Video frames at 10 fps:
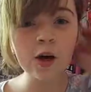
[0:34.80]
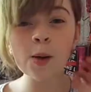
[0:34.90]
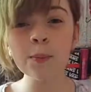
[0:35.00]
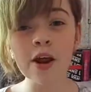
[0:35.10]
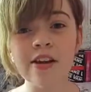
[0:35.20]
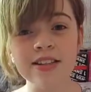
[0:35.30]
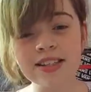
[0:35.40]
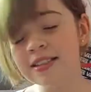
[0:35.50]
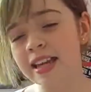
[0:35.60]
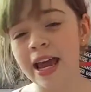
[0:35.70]
Upload on
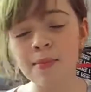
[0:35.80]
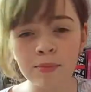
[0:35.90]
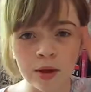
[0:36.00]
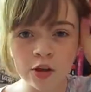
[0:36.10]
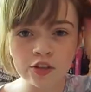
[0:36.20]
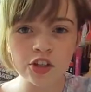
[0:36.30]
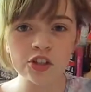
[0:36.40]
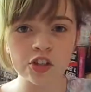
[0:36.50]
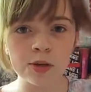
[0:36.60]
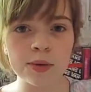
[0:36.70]
Sunday. Most
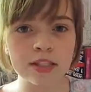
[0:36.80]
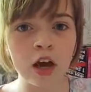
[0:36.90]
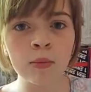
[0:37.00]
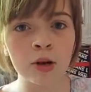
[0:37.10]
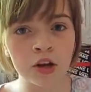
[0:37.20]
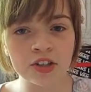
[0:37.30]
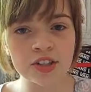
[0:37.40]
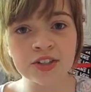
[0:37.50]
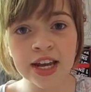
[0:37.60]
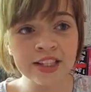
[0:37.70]
YouTubers upload on
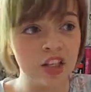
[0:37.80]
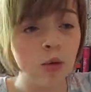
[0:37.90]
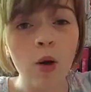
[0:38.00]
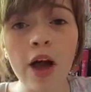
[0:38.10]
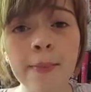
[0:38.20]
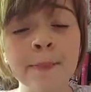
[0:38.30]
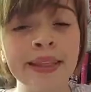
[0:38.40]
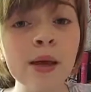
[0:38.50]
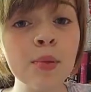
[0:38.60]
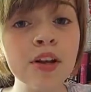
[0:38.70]
Sunday. Don't know why, but
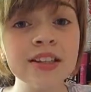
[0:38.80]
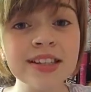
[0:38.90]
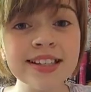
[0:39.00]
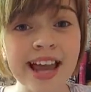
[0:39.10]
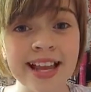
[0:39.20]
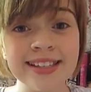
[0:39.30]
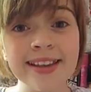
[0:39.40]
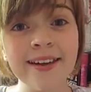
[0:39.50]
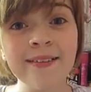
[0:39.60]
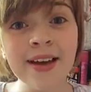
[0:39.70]
they upload on Sunday.
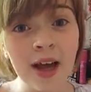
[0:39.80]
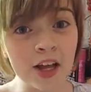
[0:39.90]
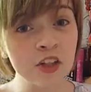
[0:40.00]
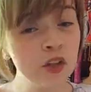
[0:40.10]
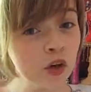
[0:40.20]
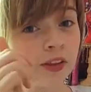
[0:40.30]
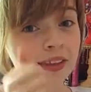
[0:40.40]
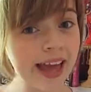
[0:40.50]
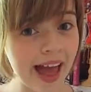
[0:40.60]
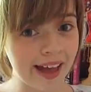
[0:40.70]
So join
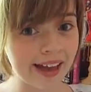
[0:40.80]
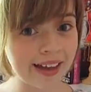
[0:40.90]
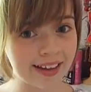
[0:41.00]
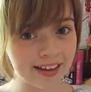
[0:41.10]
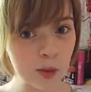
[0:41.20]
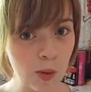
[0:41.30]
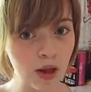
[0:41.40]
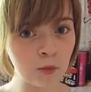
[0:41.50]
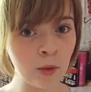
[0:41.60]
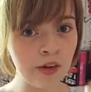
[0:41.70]
the gang. Come
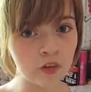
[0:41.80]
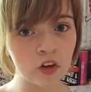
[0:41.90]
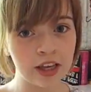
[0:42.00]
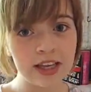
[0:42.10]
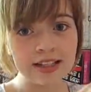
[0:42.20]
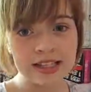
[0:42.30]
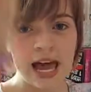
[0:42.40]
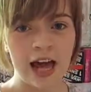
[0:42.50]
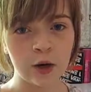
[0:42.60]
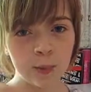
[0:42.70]
on, we have cookies.
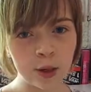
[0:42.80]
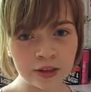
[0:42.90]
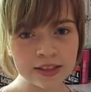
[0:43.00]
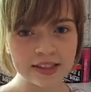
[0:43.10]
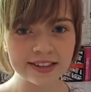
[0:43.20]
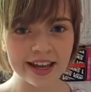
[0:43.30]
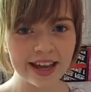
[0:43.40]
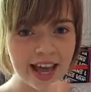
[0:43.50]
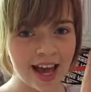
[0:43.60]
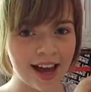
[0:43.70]
And upload on Sunday.